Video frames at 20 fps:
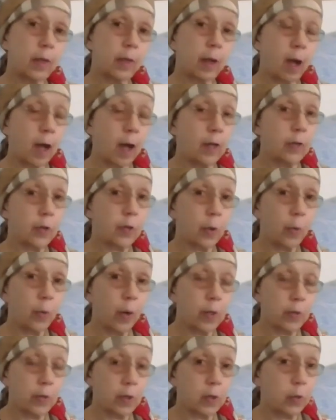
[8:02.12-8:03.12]
the
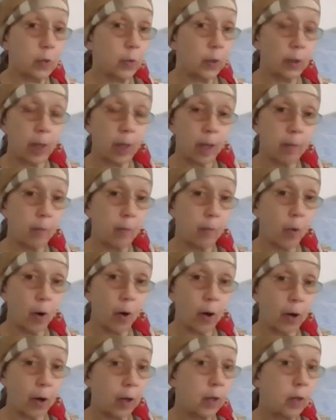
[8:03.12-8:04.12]
consequences will get
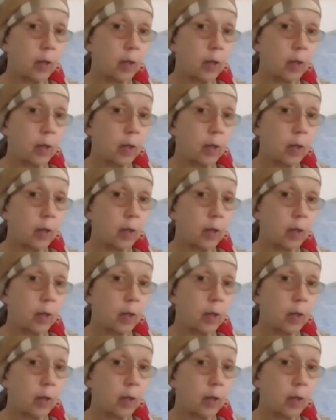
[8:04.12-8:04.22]
more